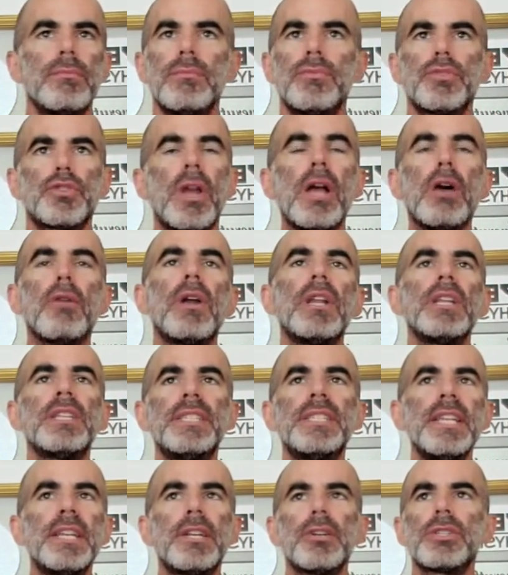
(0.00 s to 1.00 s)
Trail running
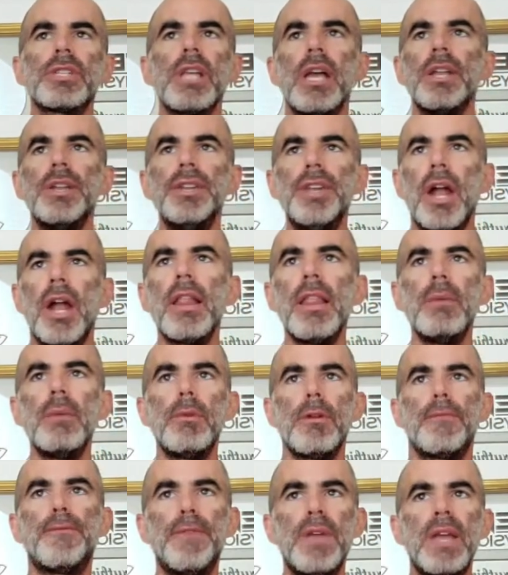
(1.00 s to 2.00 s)
sneakers. None of them
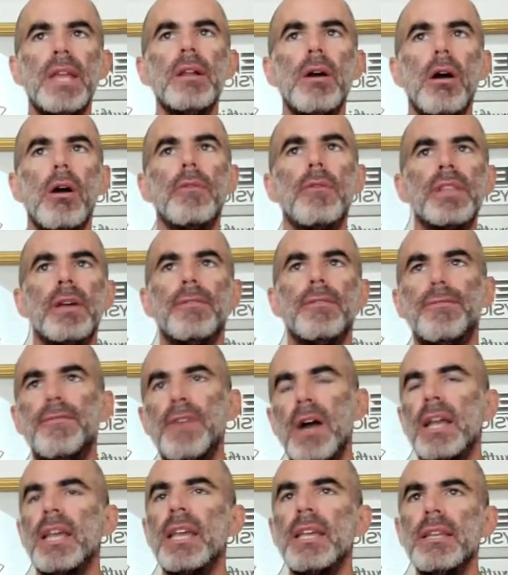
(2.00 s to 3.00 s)
would fit over the
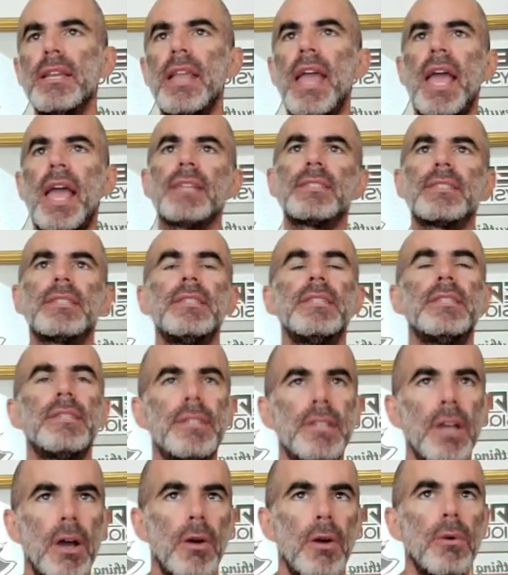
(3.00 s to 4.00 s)
fucking nasty
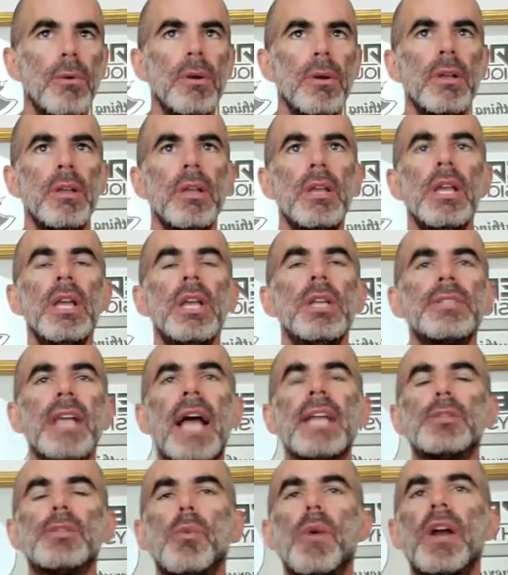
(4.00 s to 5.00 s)
toe. So I
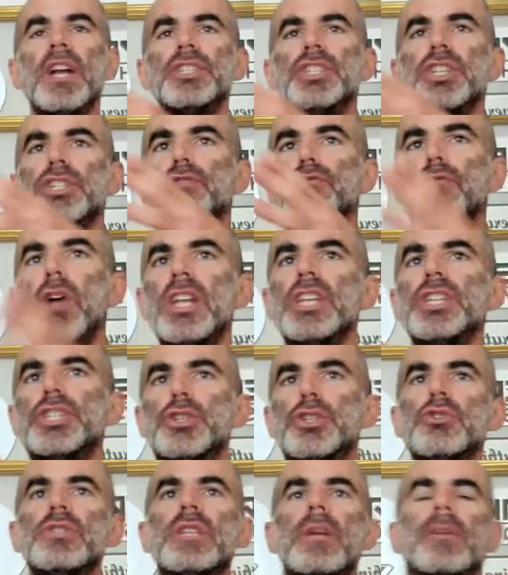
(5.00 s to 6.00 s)
had to wear just running
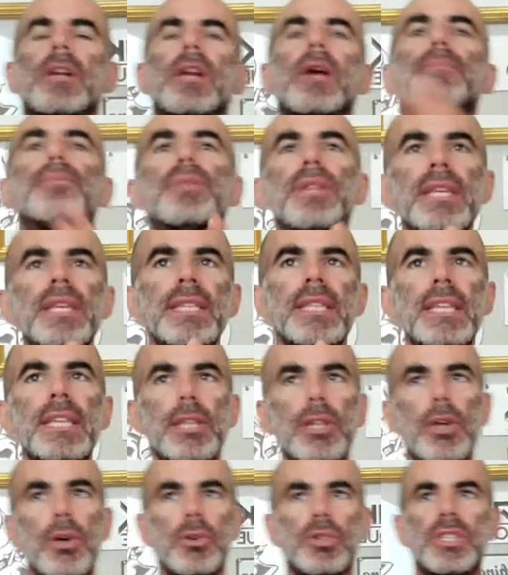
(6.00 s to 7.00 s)
shoes that were completely
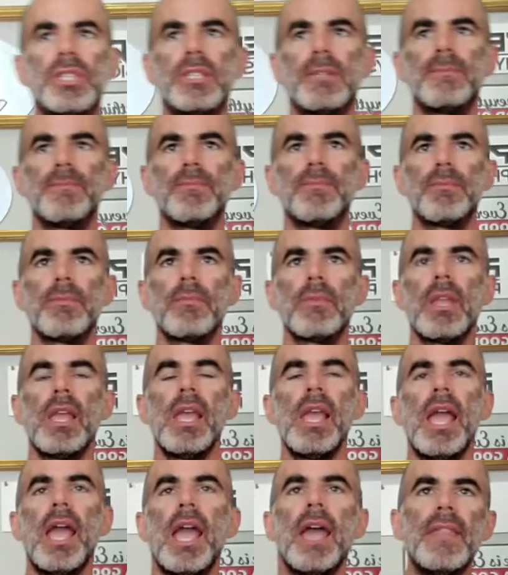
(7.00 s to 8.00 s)
loose.
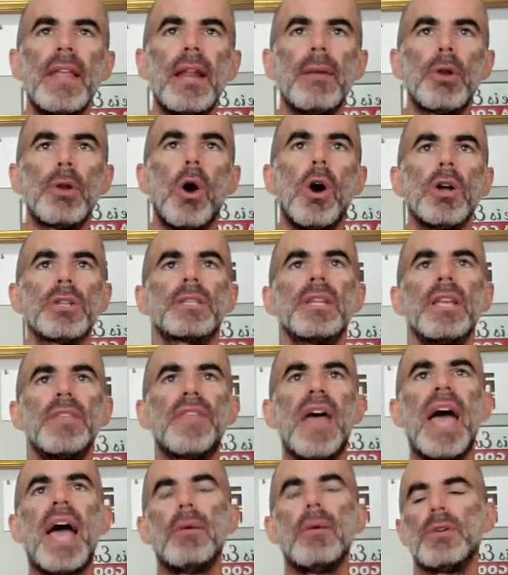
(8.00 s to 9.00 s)
And then I would alternate
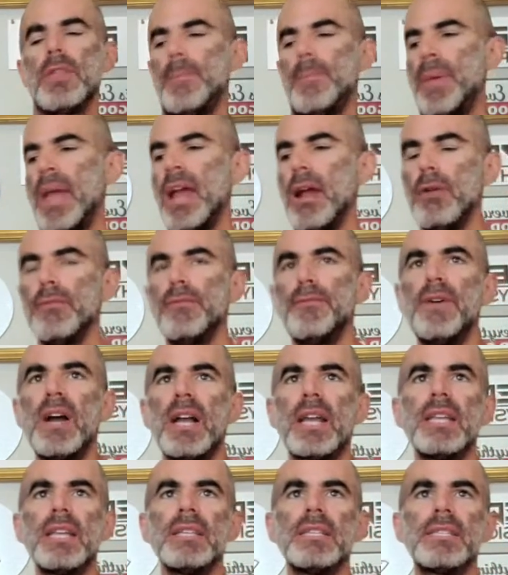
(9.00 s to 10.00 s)
that with a pair of
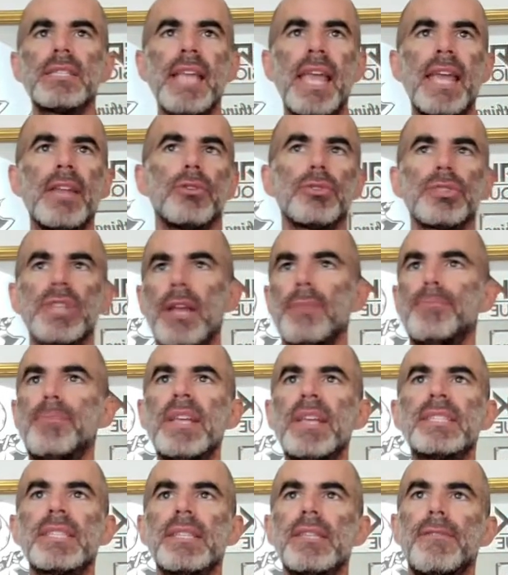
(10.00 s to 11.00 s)
fucking sandals, like
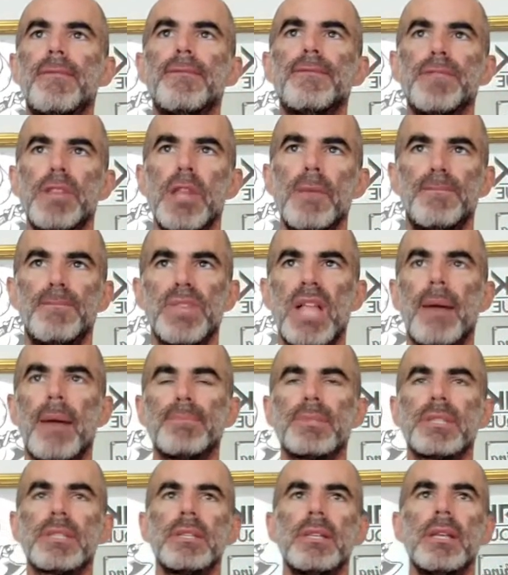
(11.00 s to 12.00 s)
basically flip
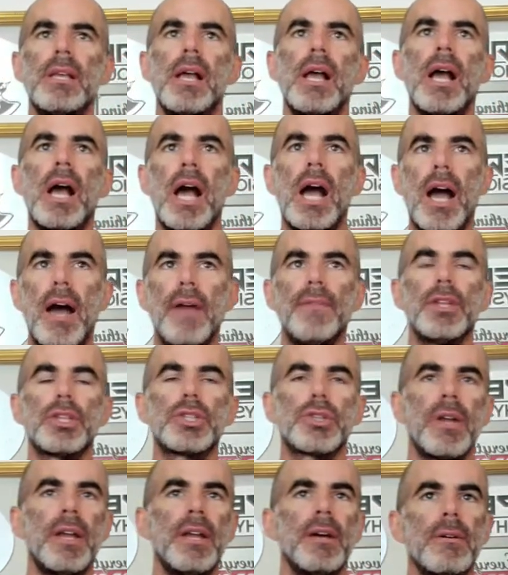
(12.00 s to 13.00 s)
flops on the
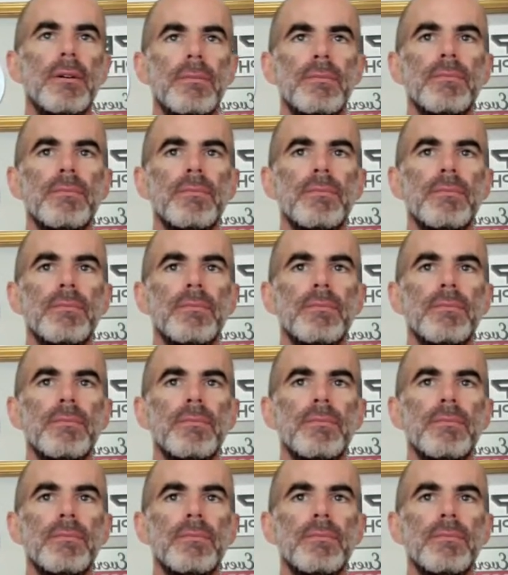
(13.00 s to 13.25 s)
trail.